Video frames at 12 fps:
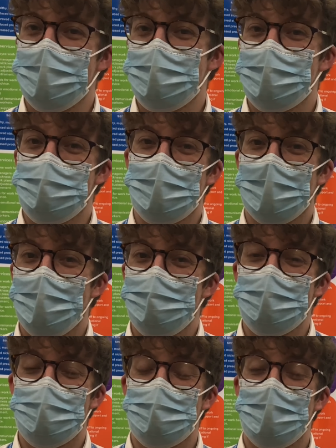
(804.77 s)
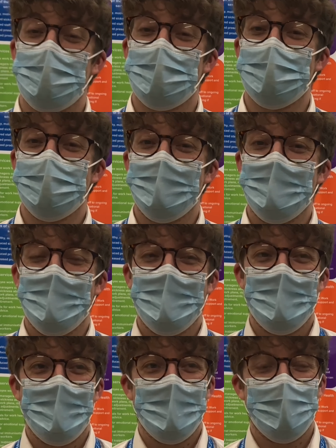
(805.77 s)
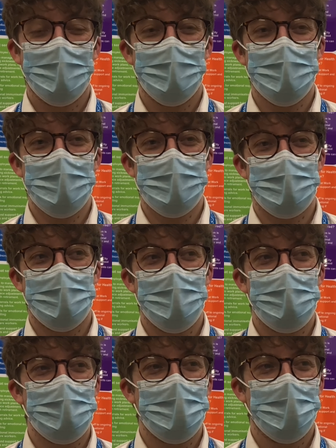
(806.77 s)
it just became just work a lot of the time.